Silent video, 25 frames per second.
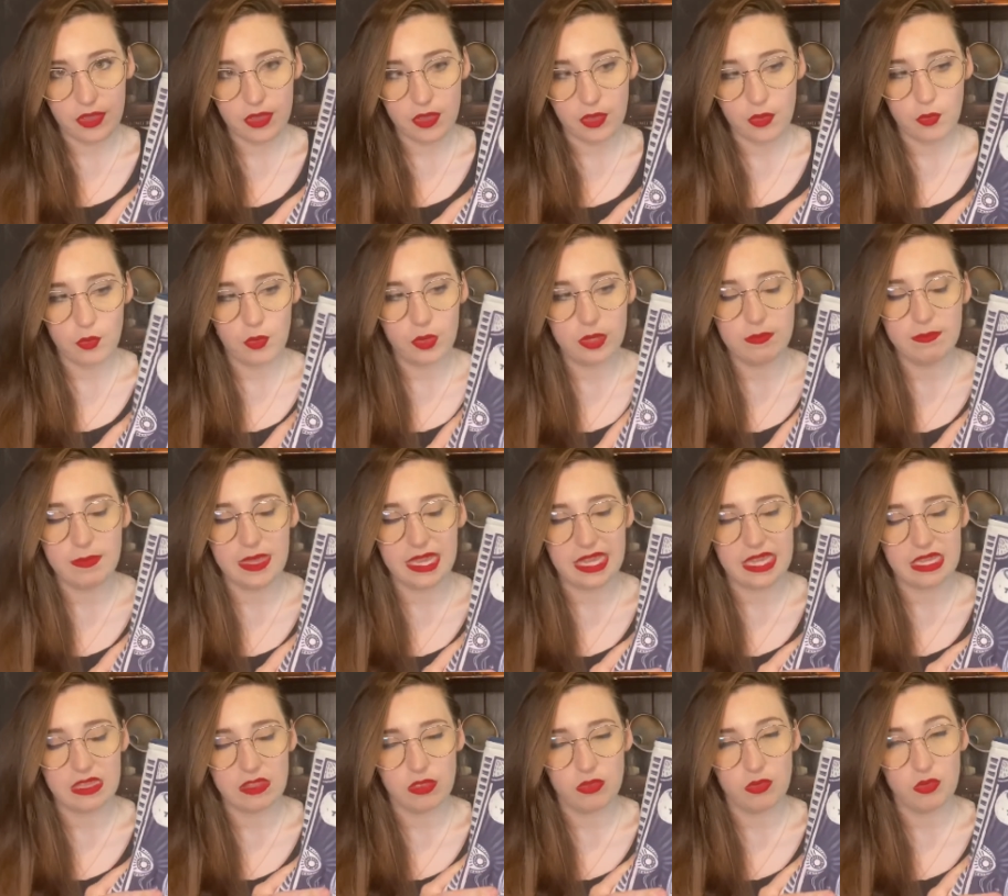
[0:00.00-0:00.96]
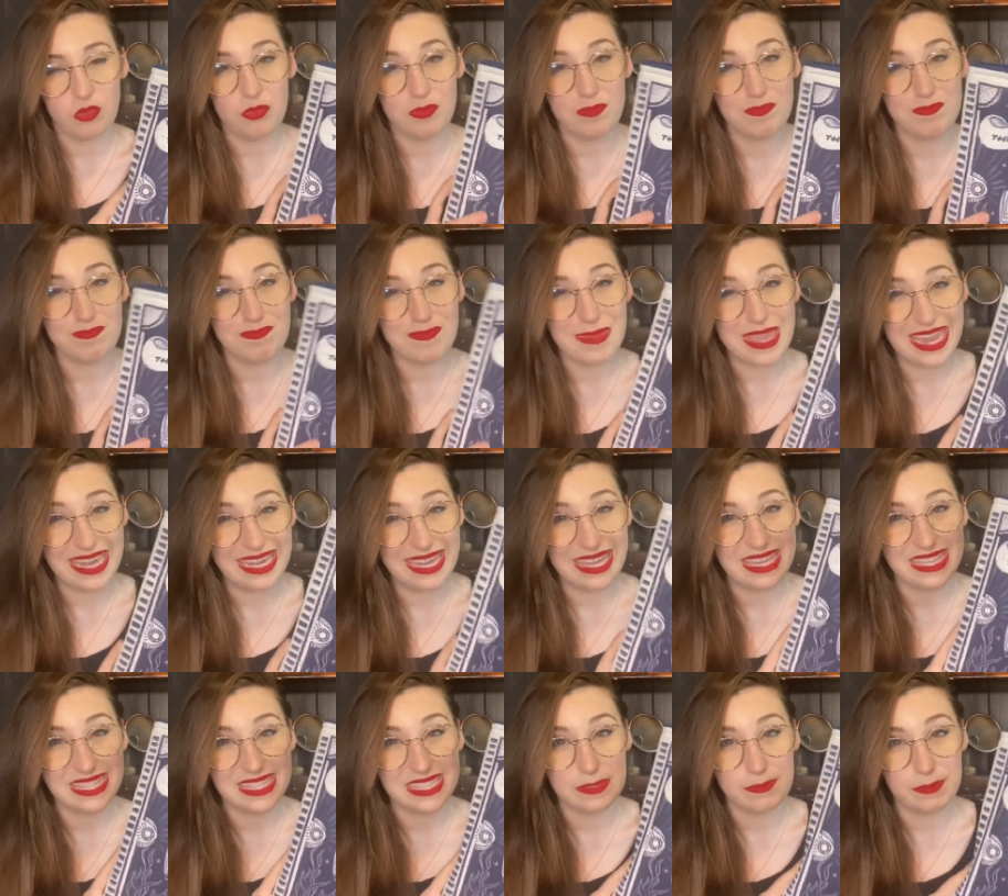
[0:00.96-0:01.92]
would make it through many
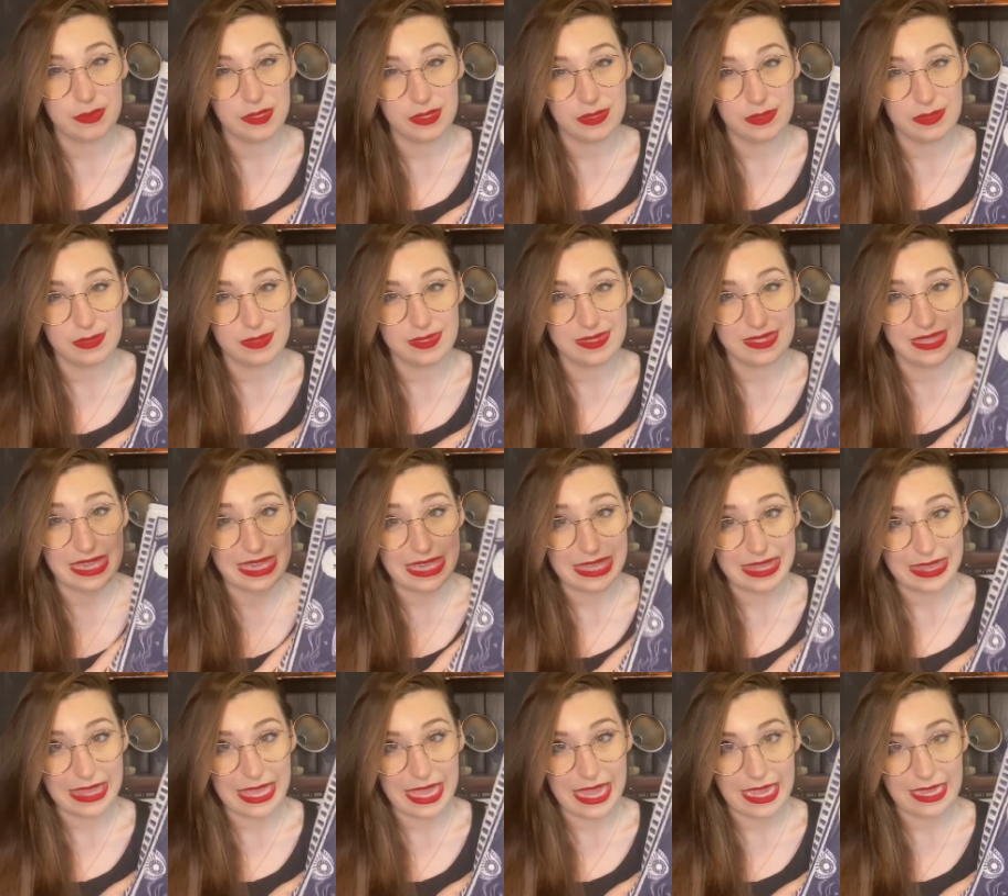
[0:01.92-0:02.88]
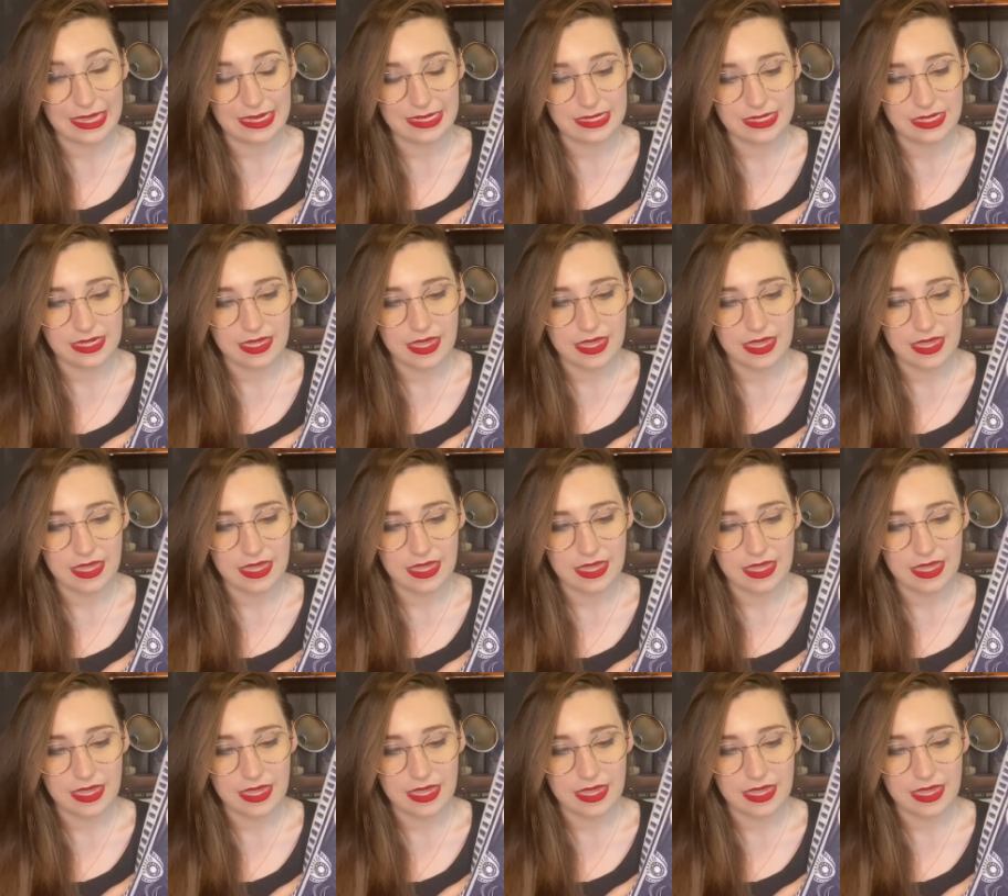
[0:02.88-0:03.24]
spills like that.